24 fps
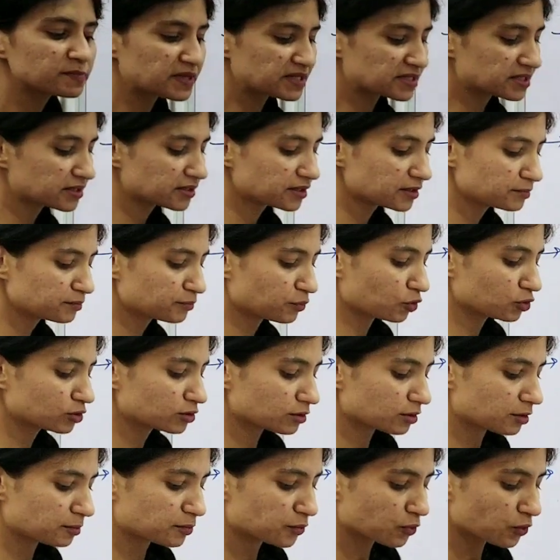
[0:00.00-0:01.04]
present in both
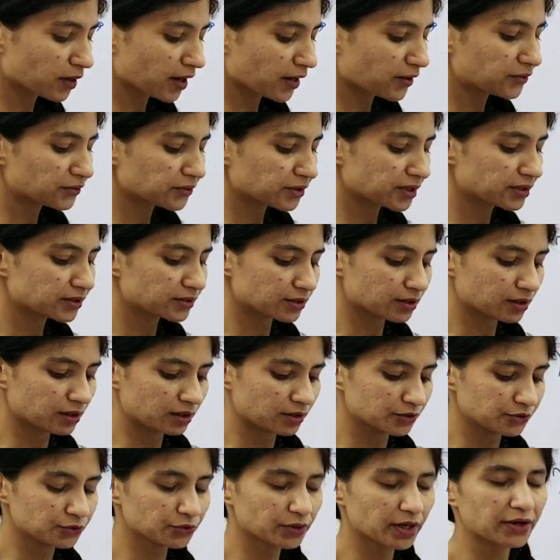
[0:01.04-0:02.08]
prokaryotic and
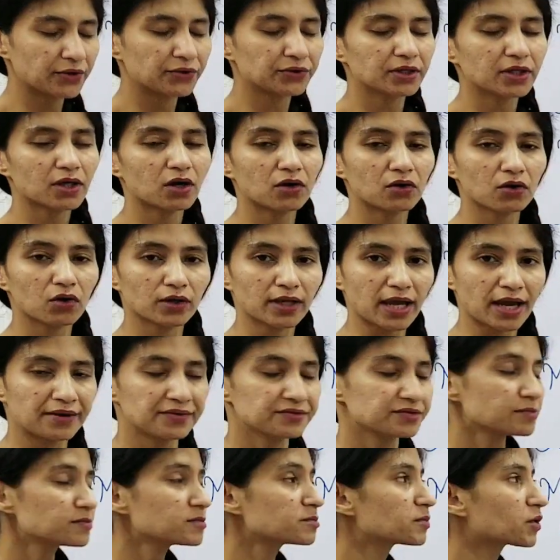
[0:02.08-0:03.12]
eukaryotic
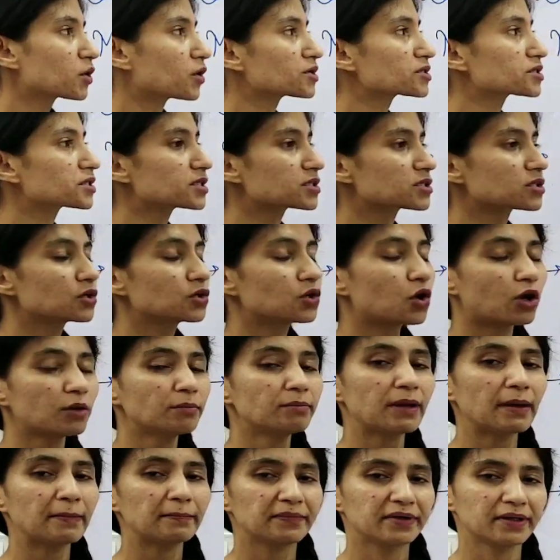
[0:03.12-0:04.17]
organisms because it is a
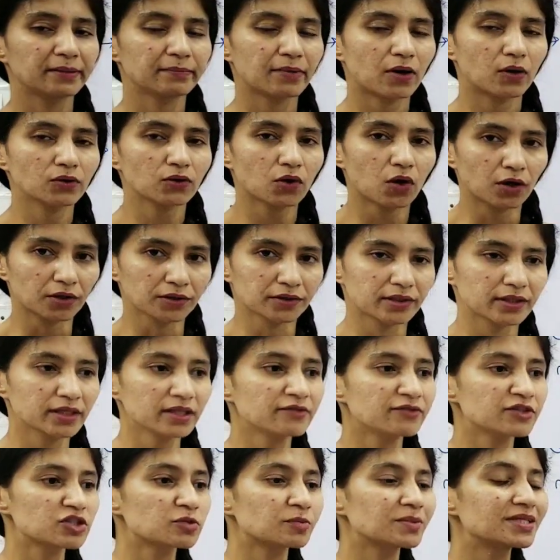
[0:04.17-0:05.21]
non-membrane bound
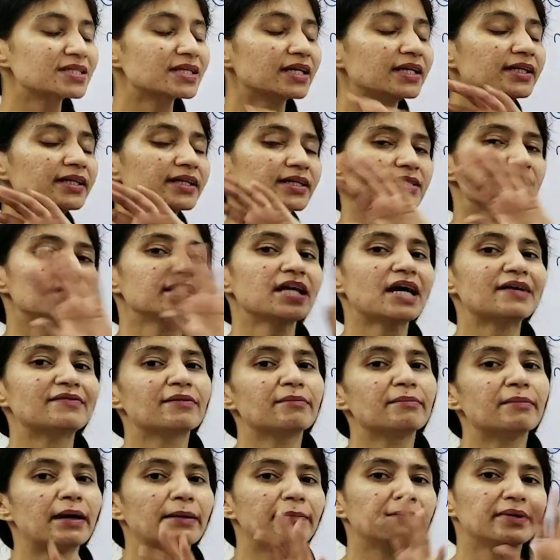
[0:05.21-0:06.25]
organelle, which means it doesn't have
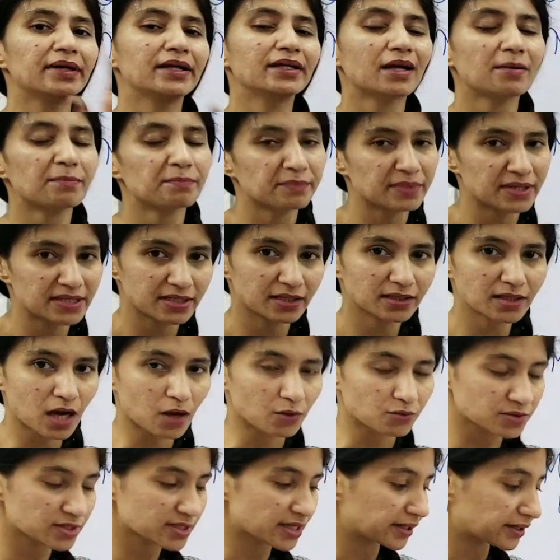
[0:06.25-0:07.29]
a membrane present
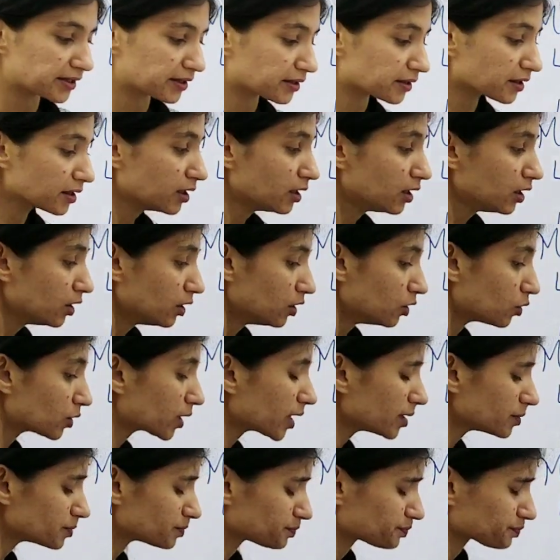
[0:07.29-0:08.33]
outside it.
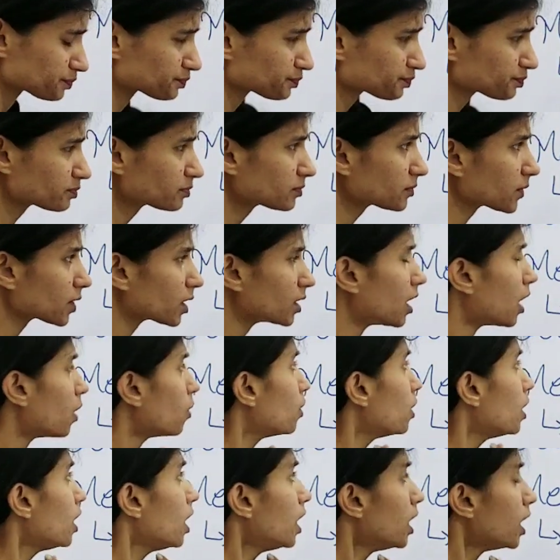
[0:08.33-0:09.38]
Okay,
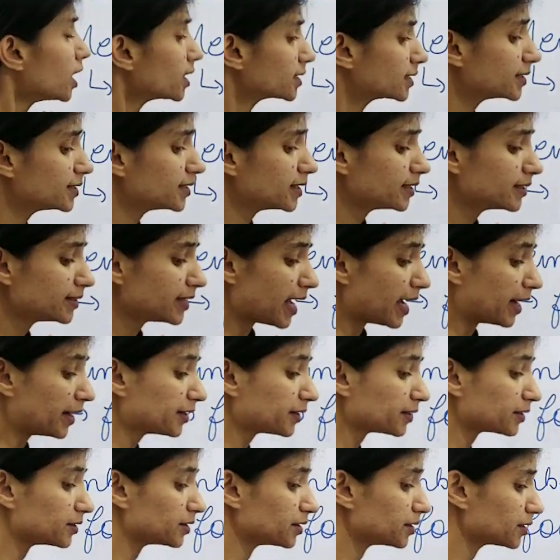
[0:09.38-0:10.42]
now other than
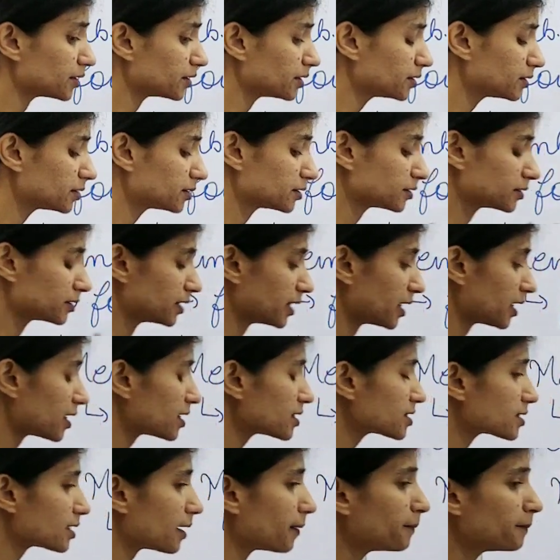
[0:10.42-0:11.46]
that, there
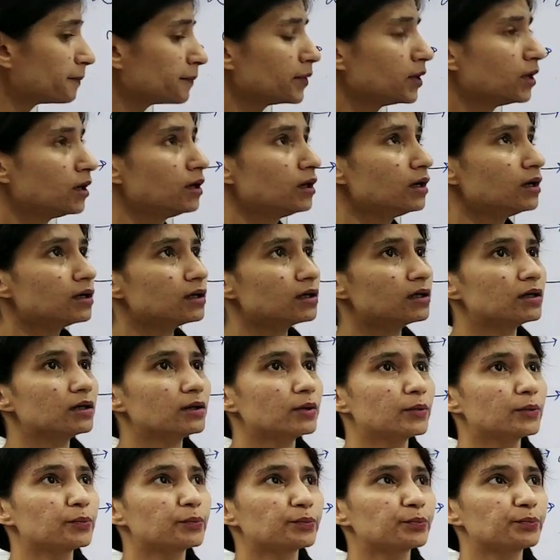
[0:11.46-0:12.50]
are some
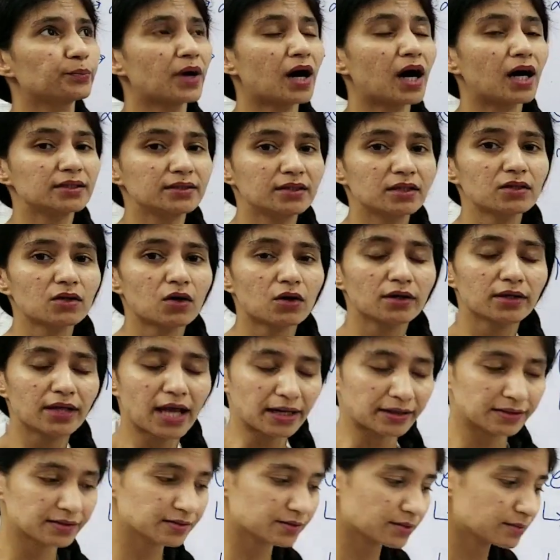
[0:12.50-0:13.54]
other
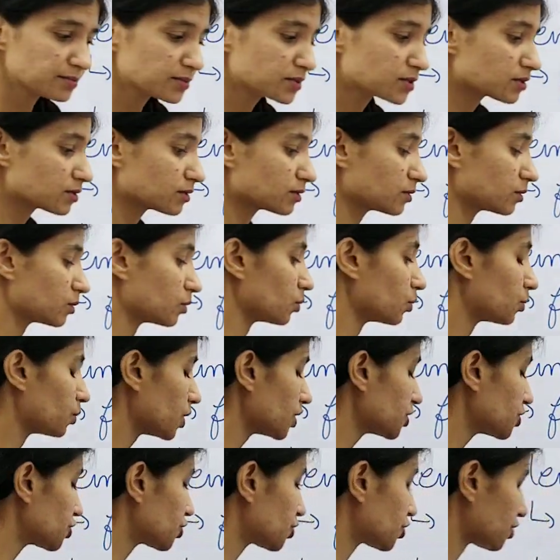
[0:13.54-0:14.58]
organisms
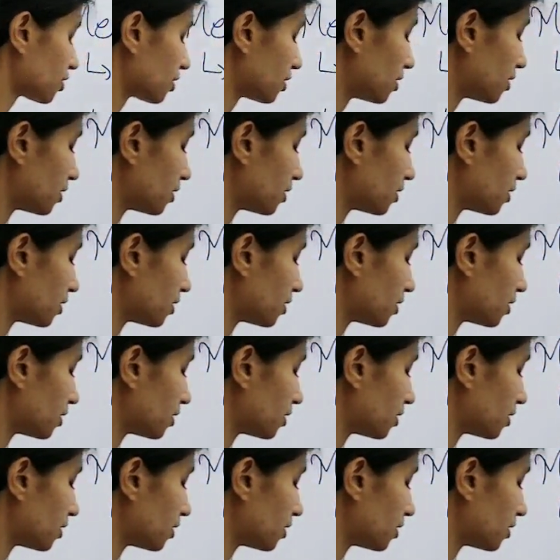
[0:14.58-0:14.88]
which